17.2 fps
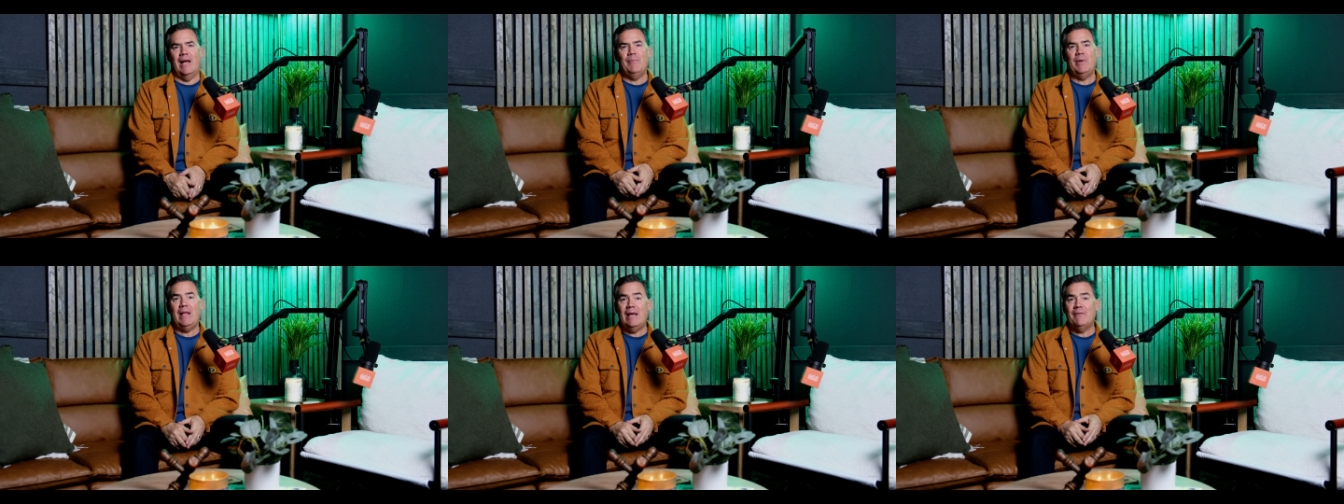
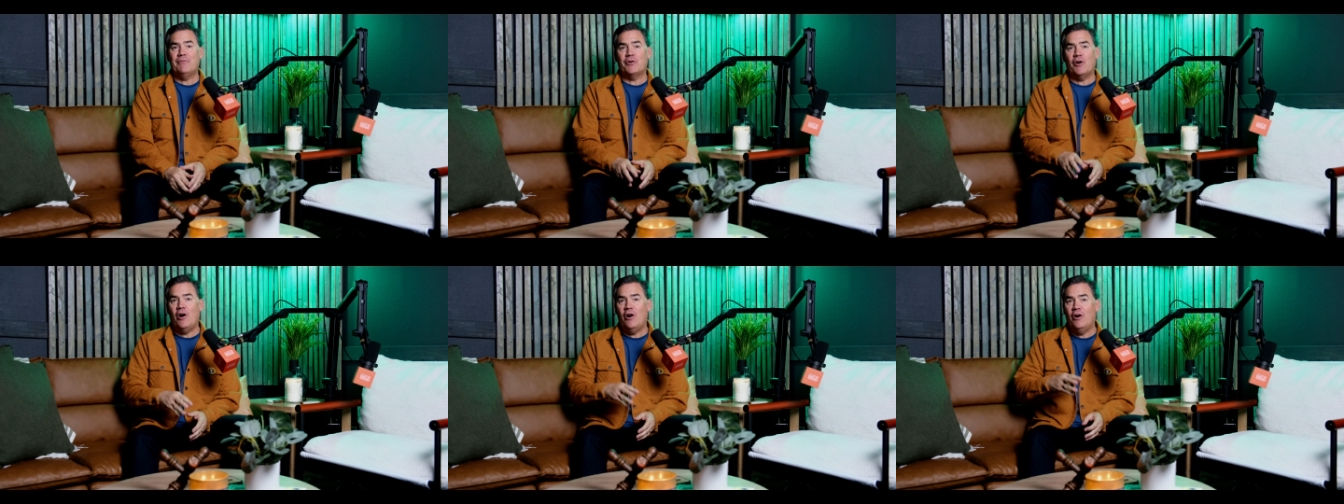I mean,
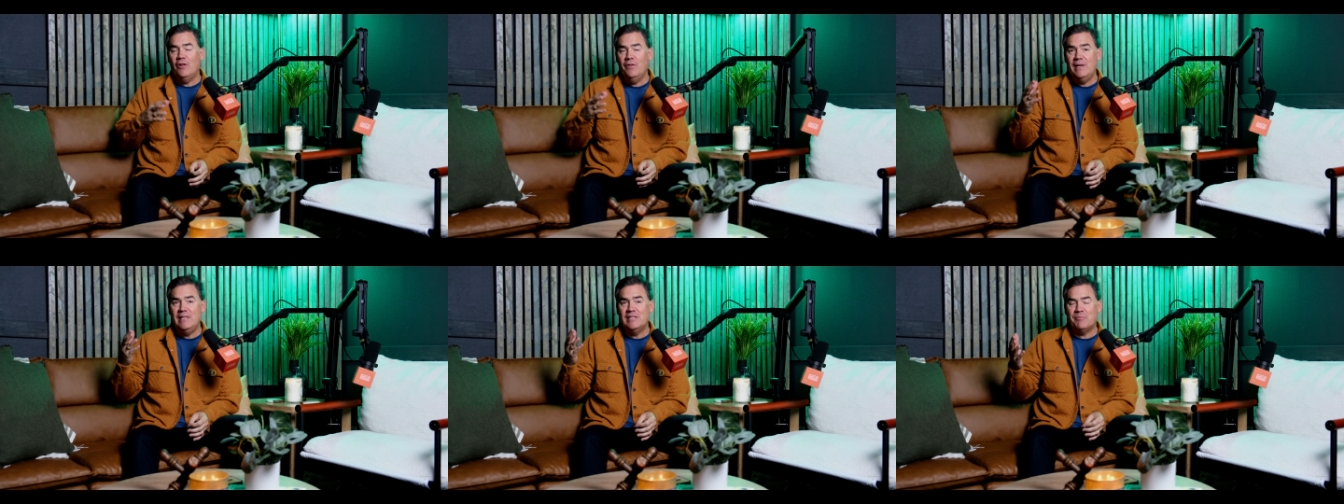after all
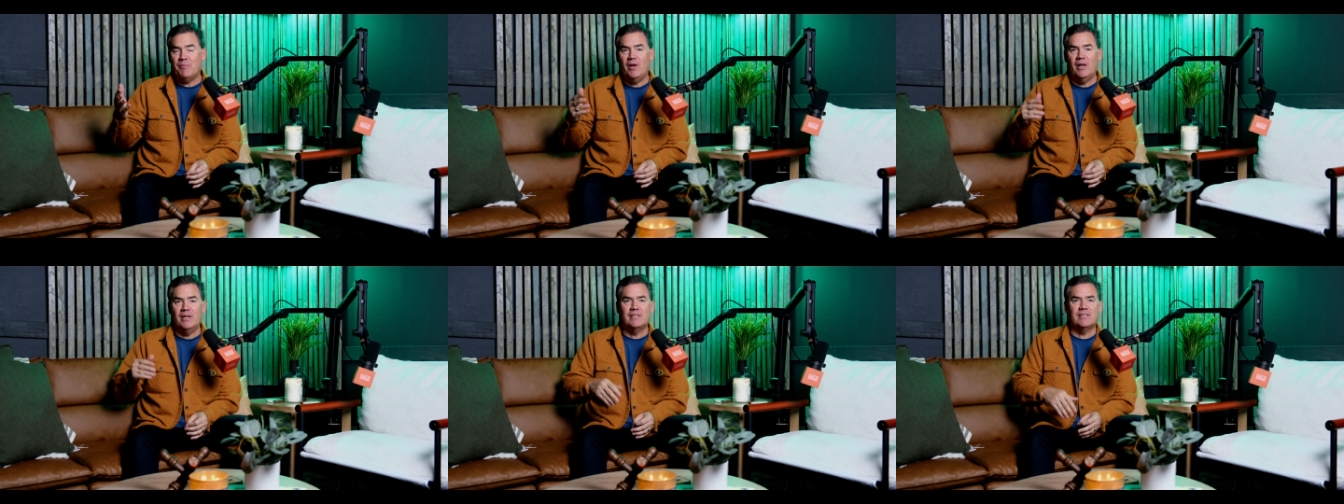these
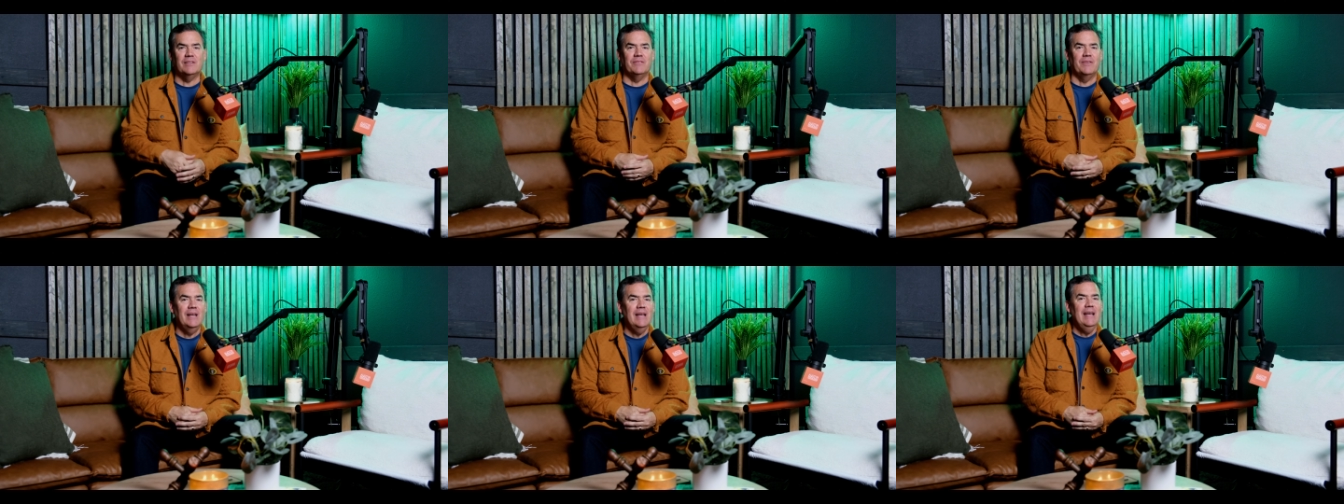months
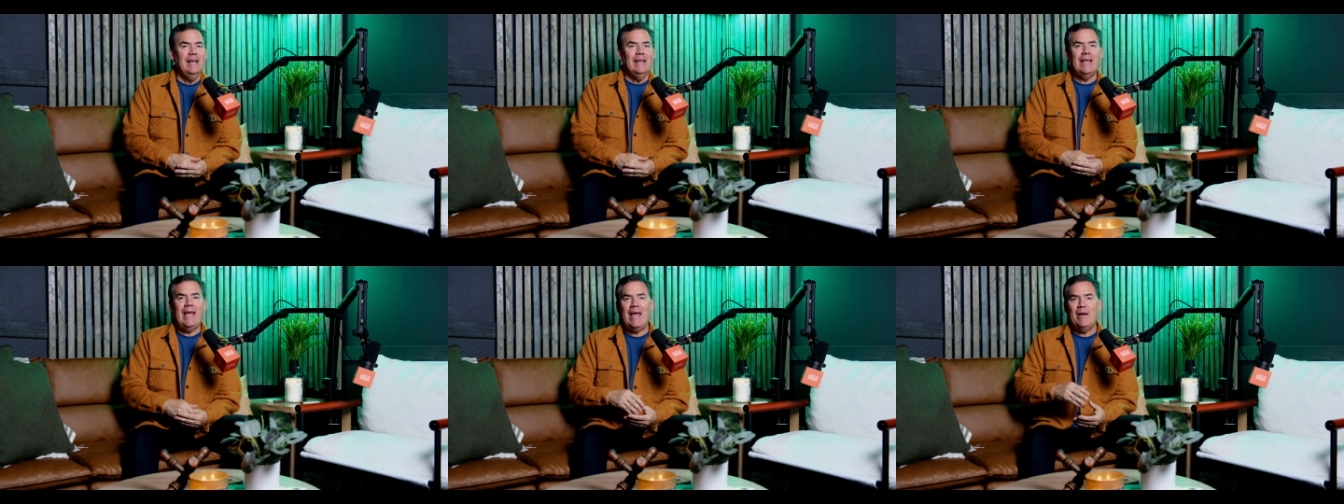of
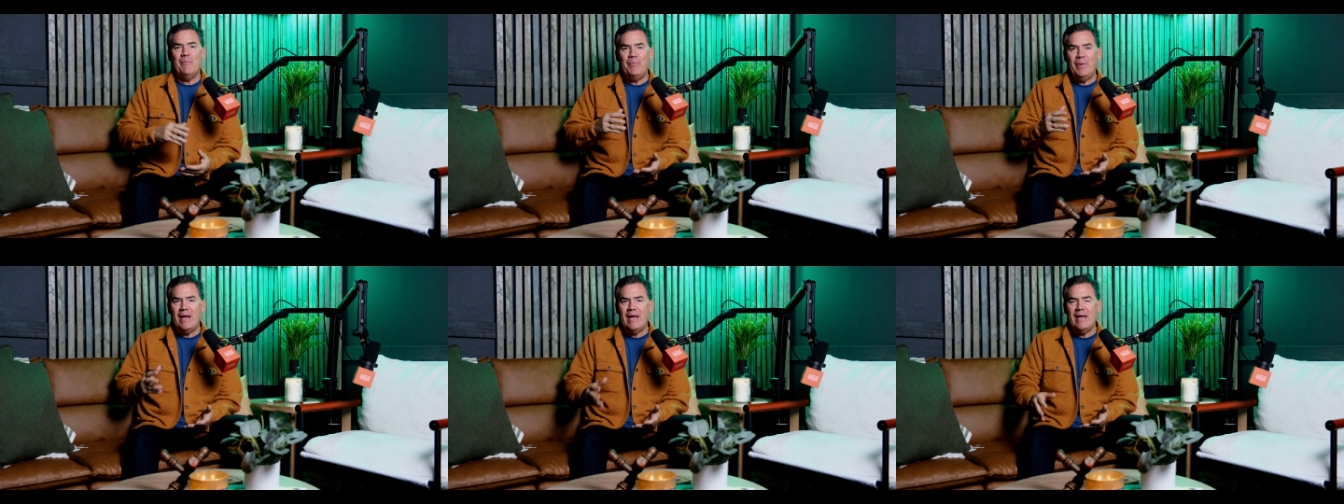
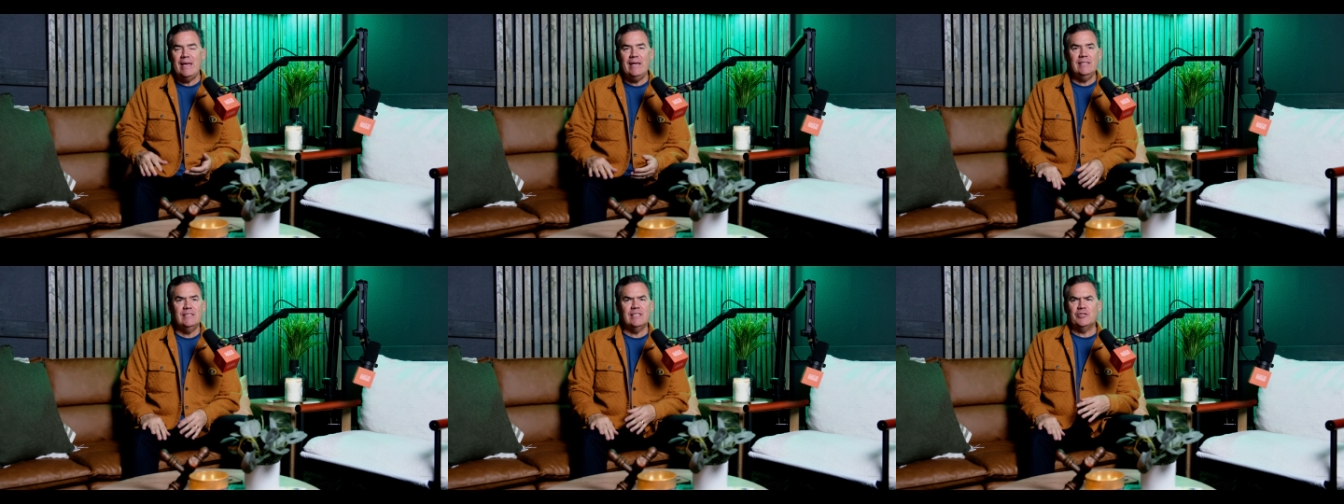
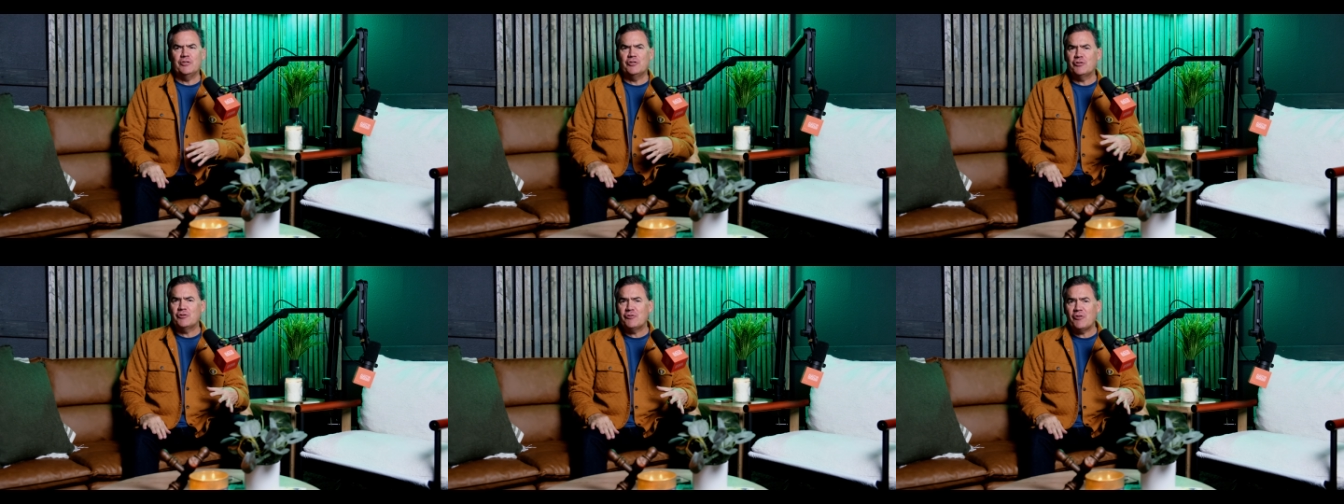campaigns
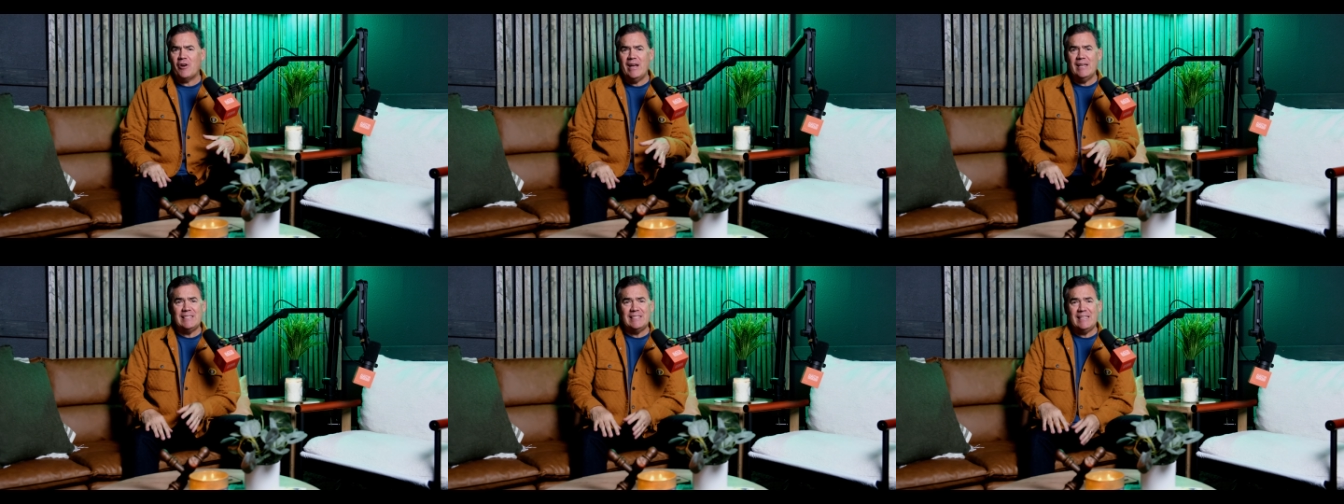and
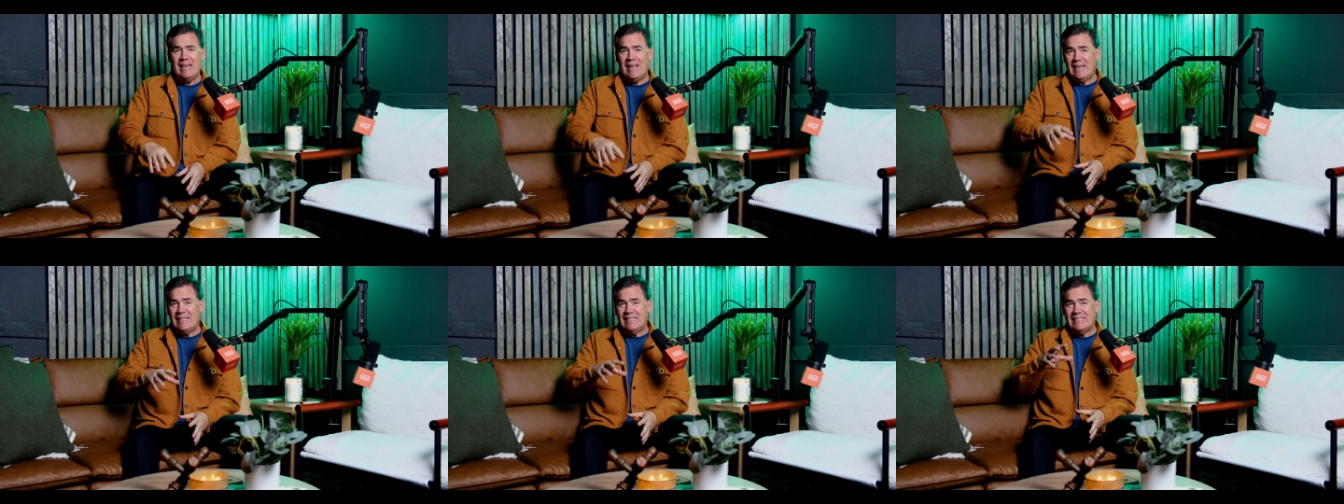stress
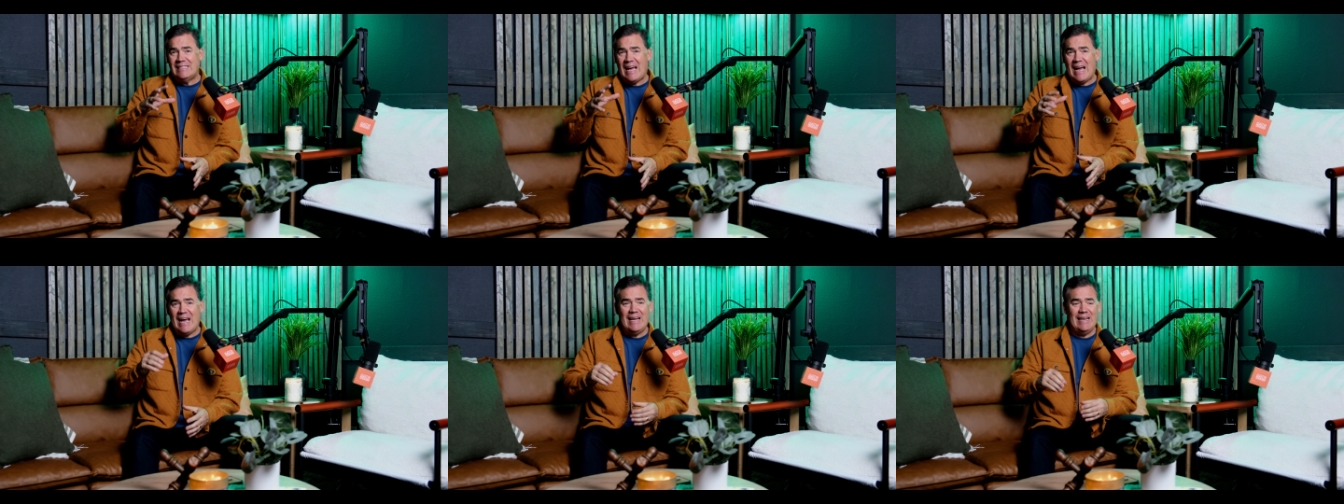and
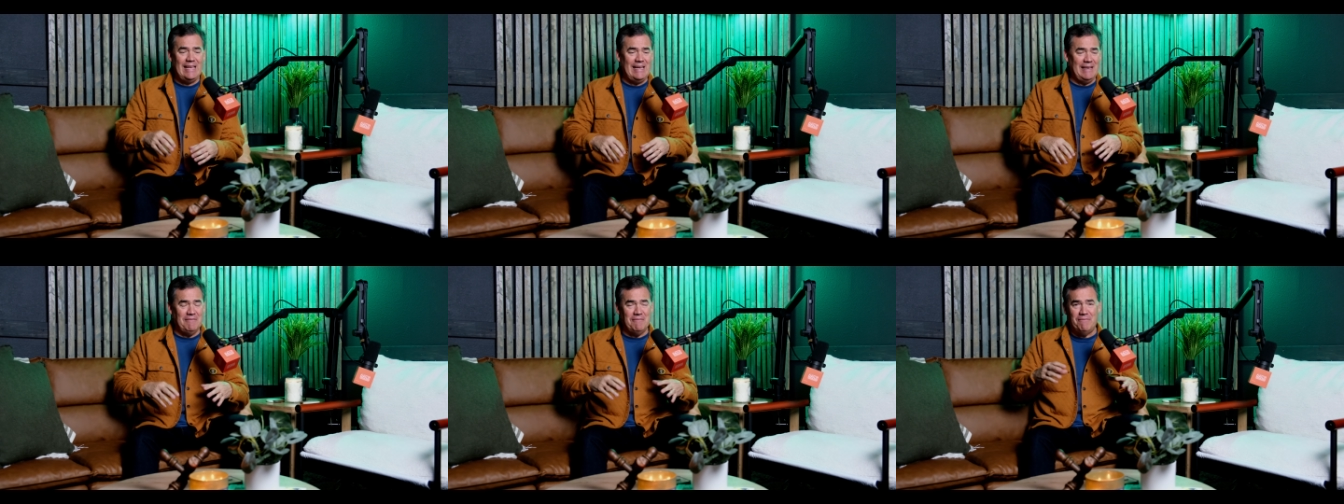
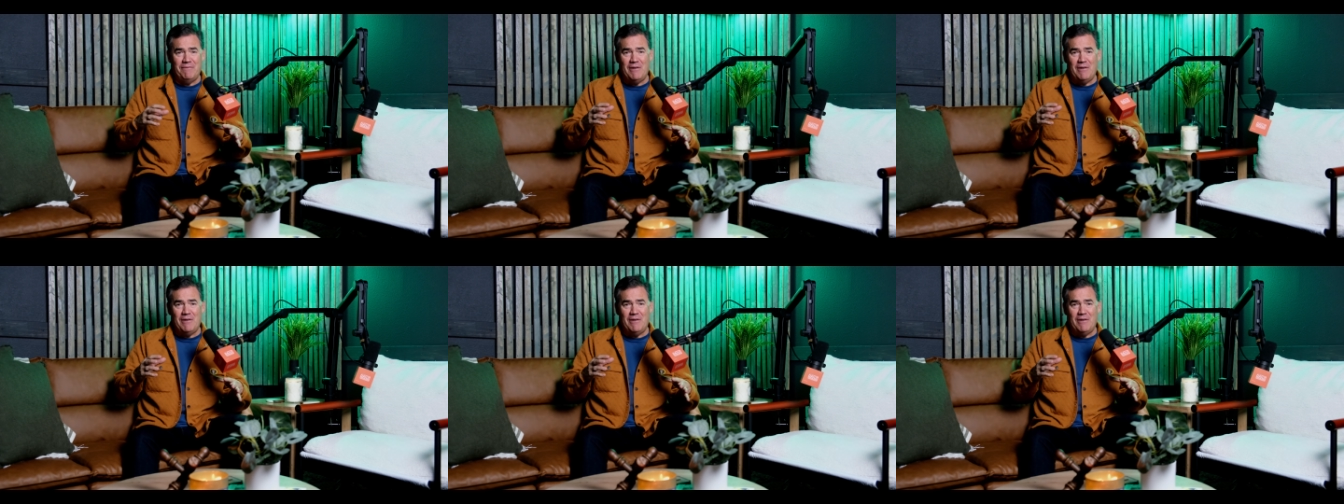anxiety and